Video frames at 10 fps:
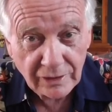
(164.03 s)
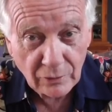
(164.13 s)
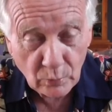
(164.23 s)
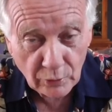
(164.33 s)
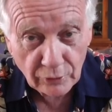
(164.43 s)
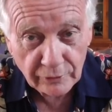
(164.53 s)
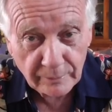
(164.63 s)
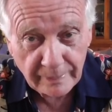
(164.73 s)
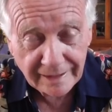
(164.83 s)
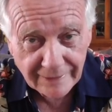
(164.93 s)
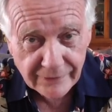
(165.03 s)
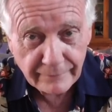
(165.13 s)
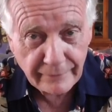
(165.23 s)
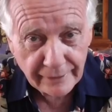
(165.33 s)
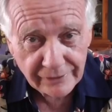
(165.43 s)
in the world because
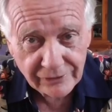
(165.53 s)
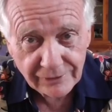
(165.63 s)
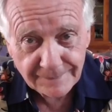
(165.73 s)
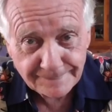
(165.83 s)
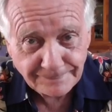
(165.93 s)
of this.